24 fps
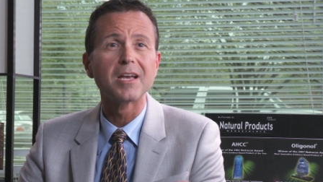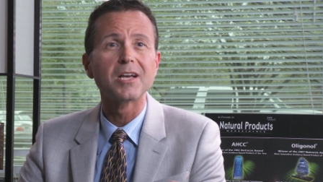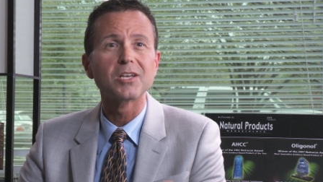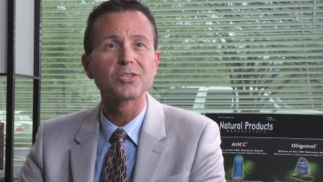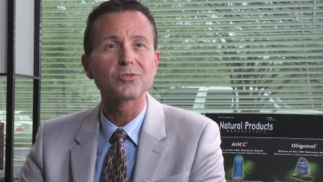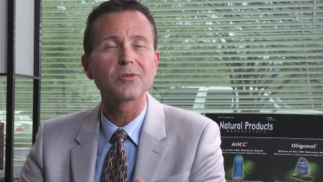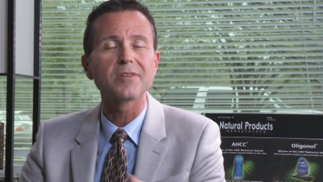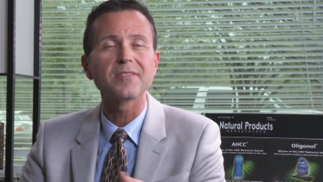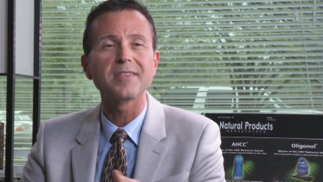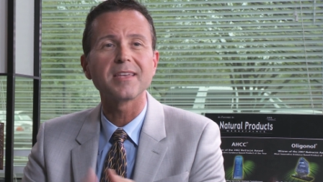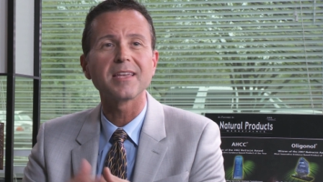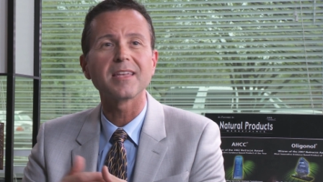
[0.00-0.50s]

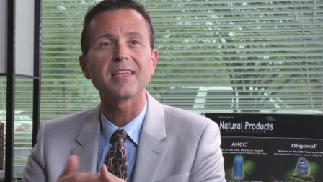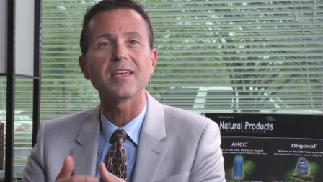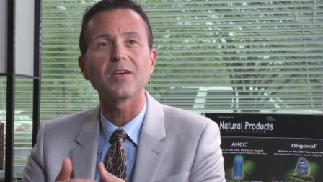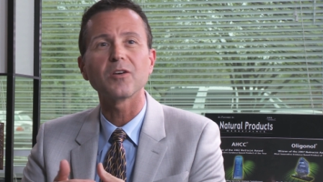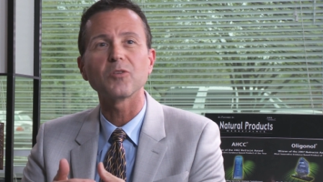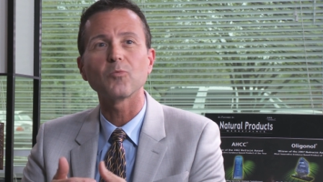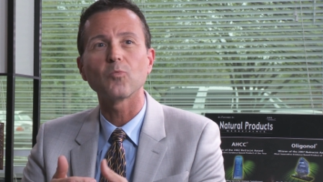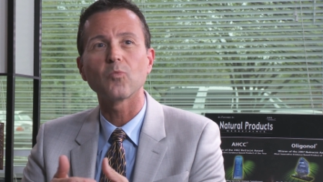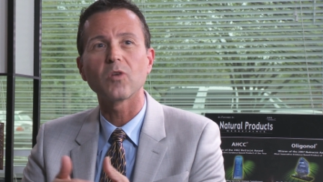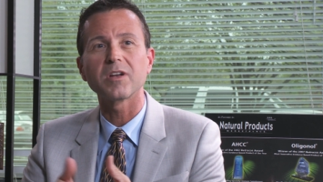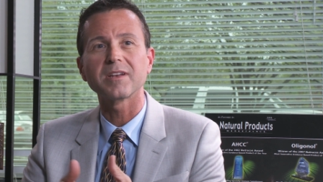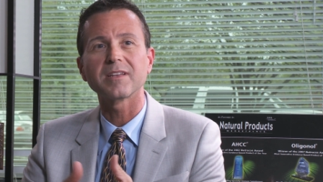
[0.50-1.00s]
So I think
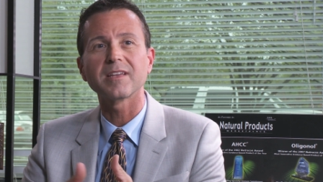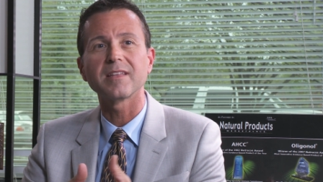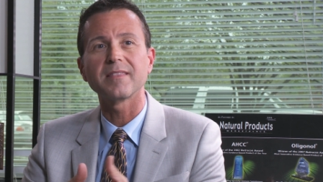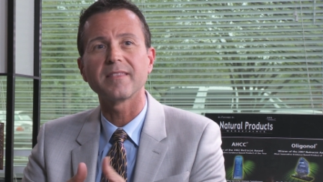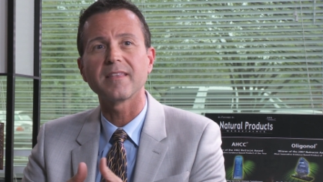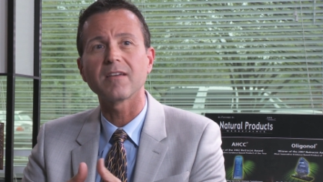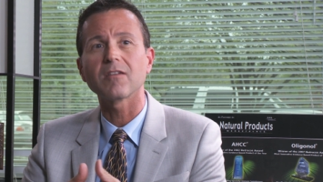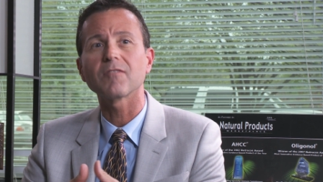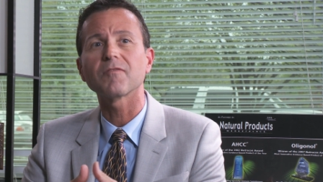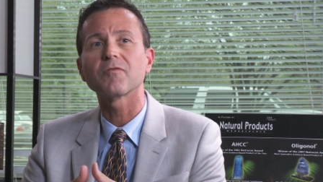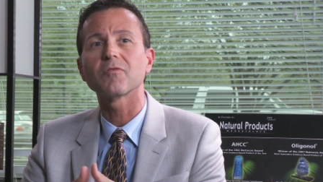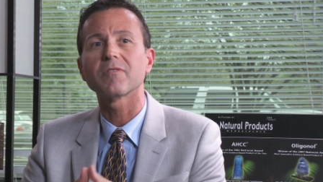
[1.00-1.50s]
one can
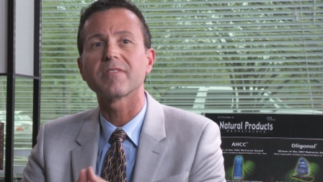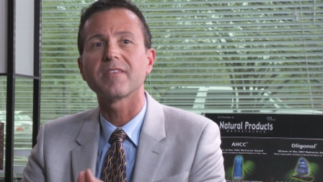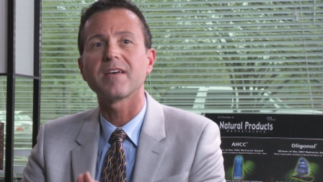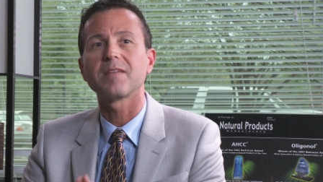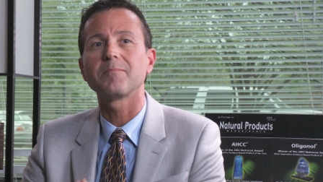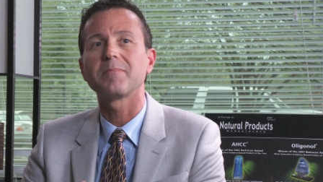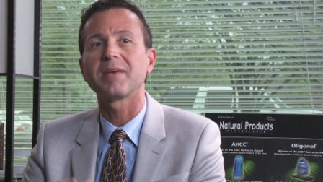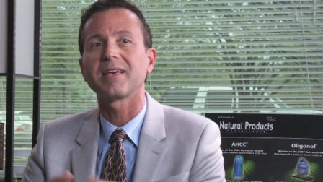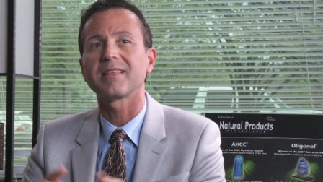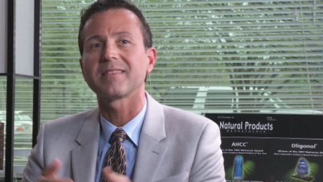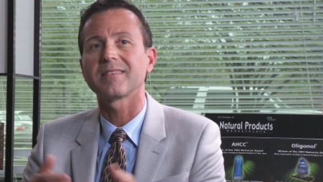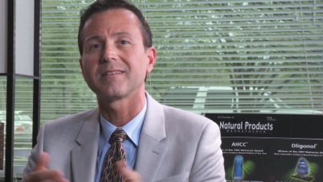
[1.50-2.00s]
therefore
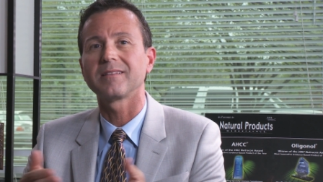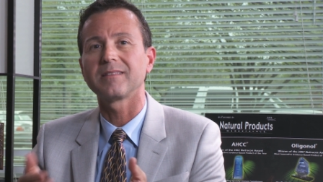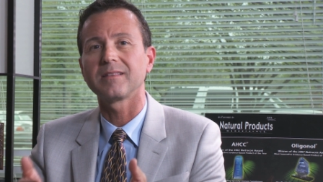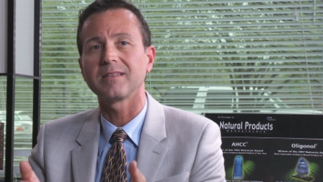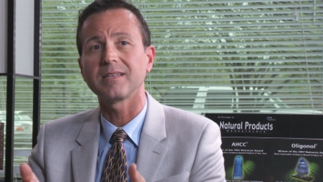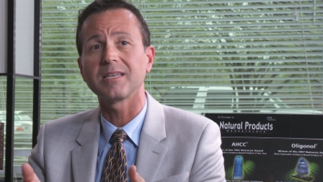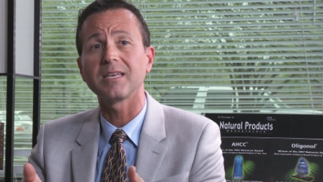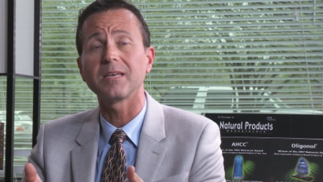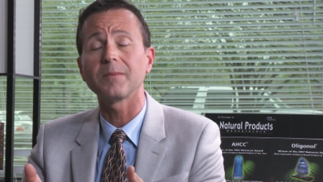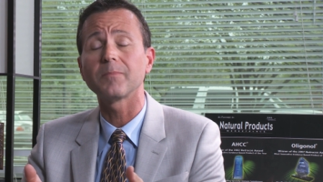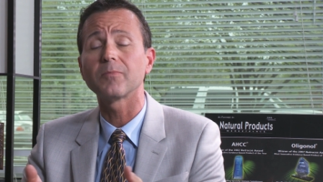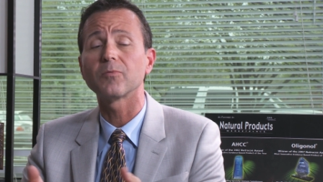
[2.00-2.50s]
then make the
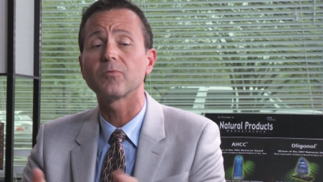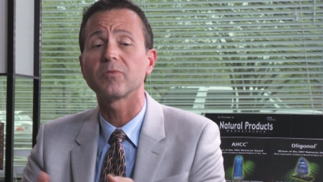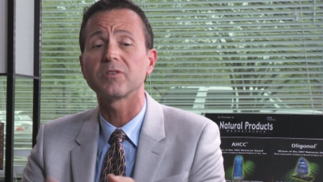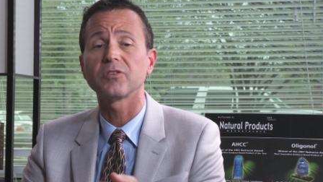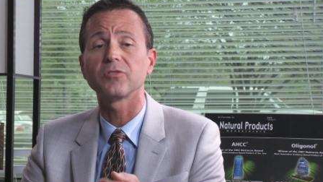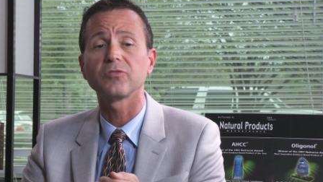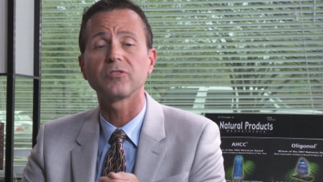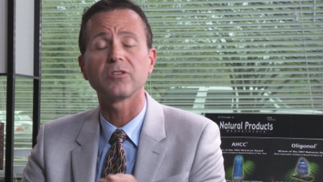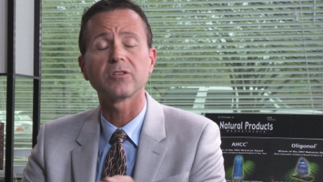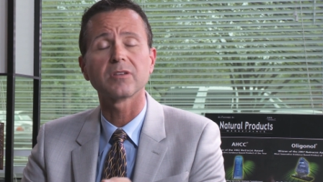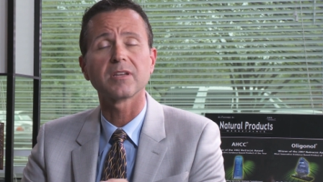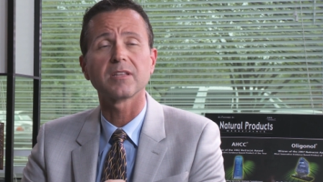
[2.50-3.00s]
leap when
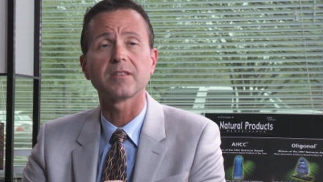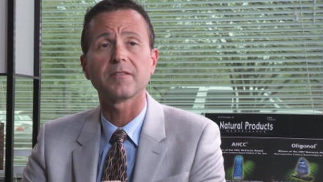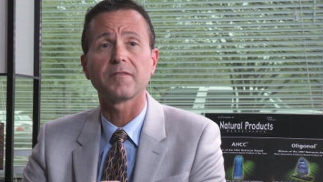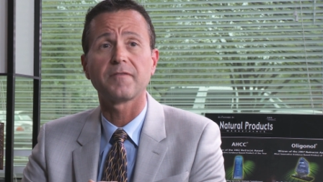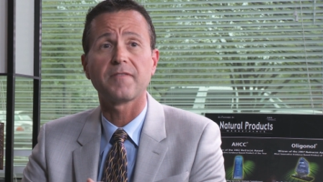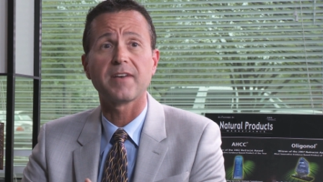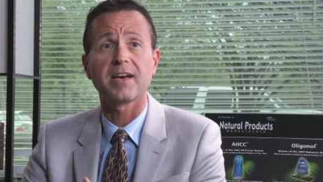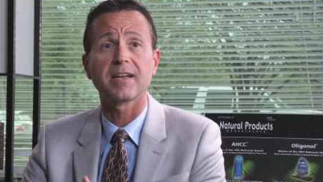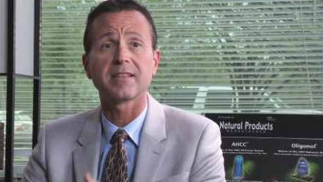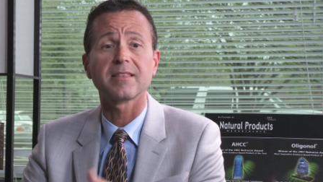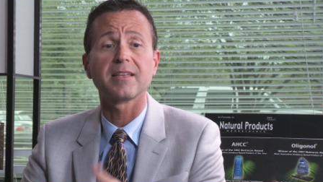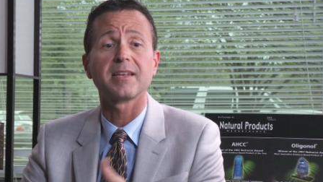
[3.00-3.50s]
you look at the
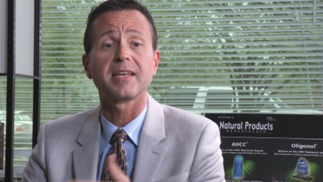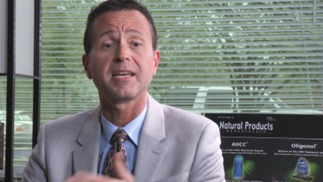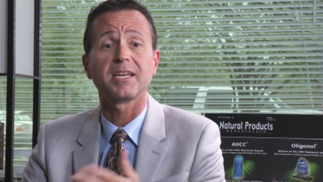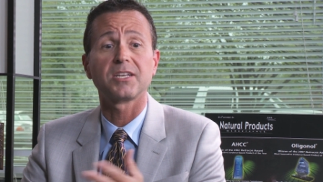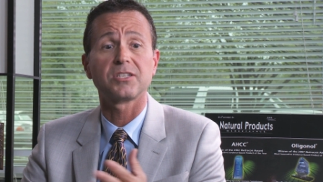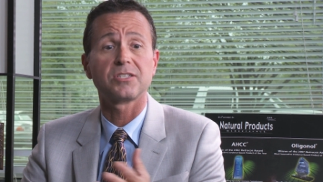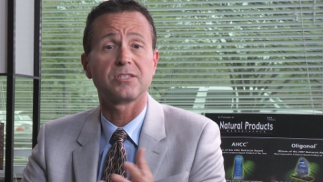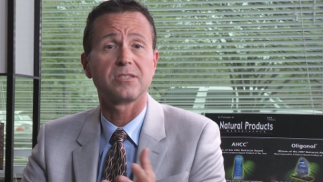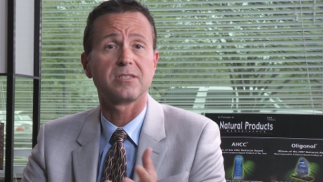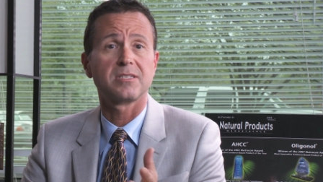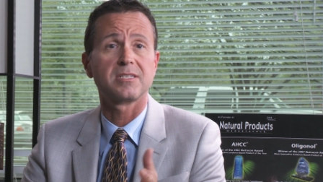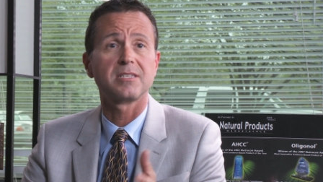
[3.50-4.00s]
fact that
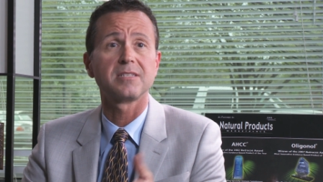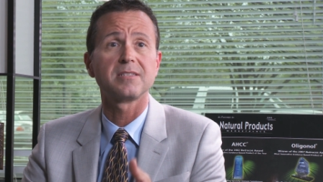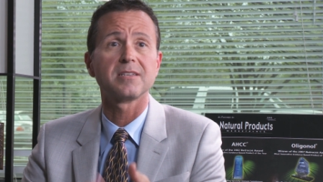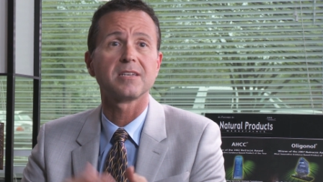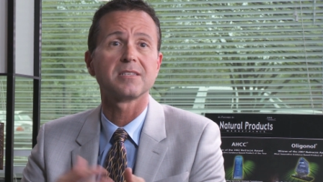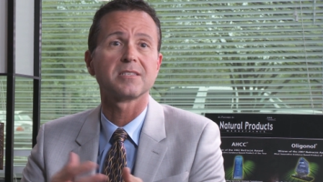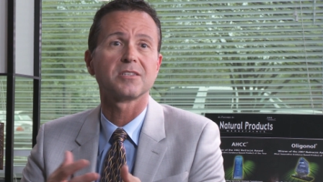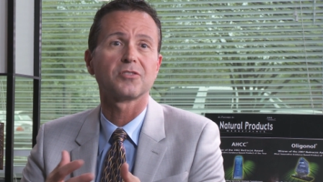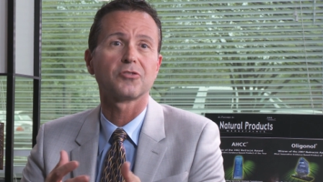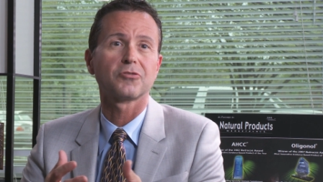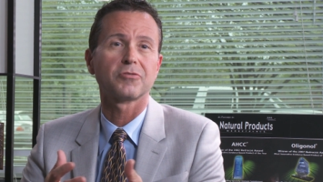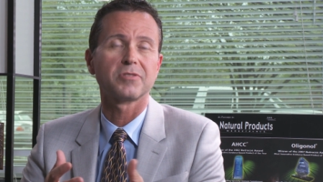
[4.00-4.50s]
AHCC
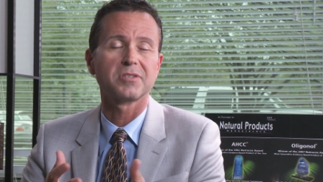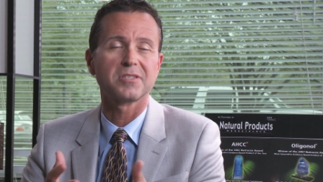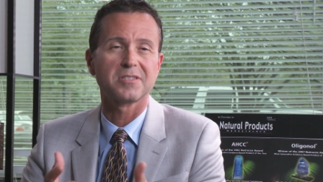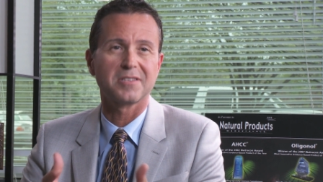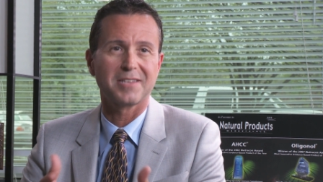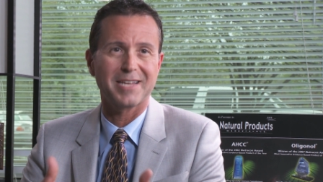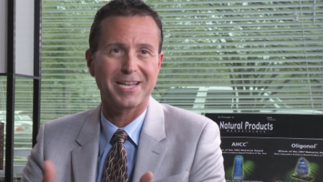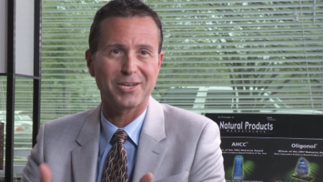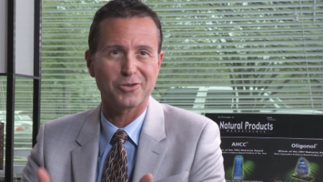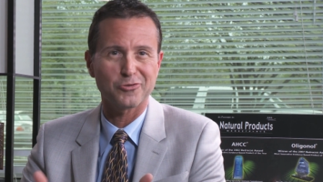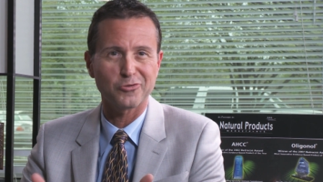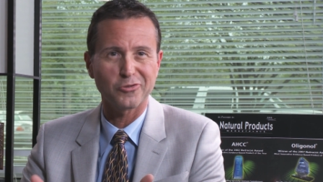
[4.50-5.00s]
does increase the
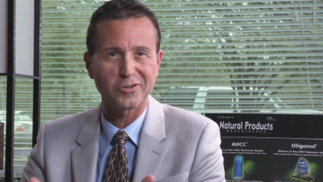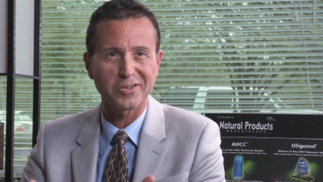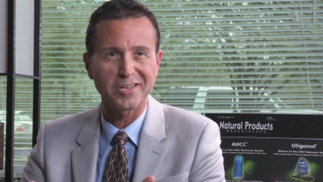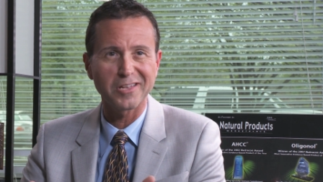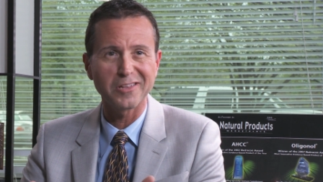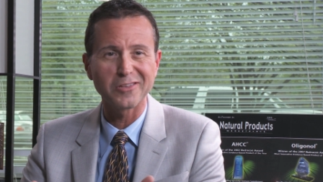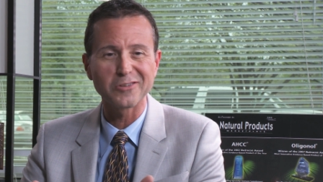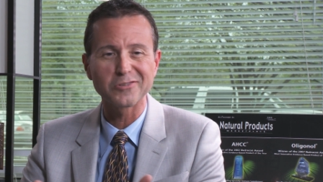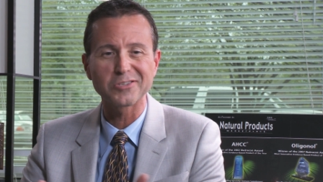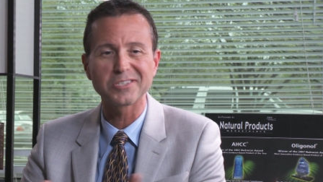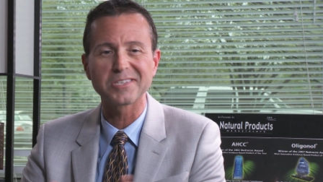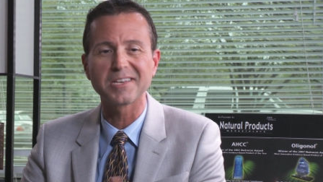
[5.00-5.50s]
natural
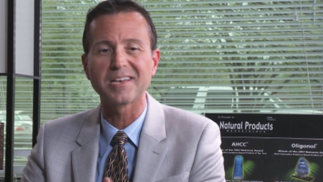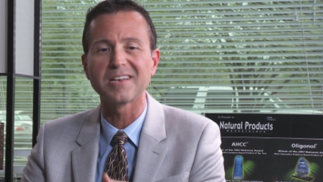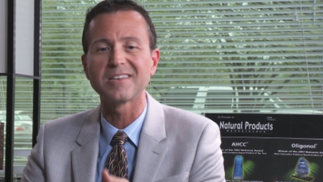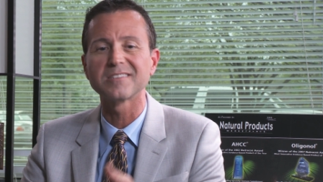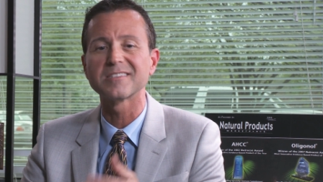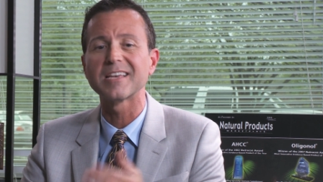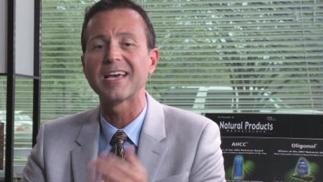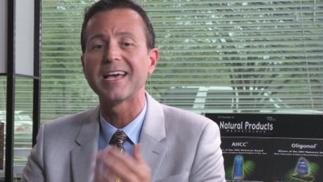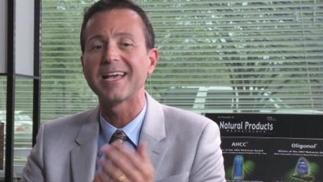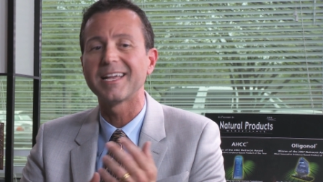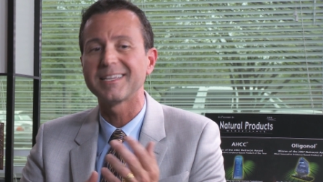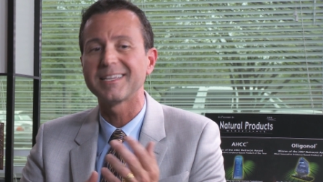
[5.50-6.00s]
killer cells,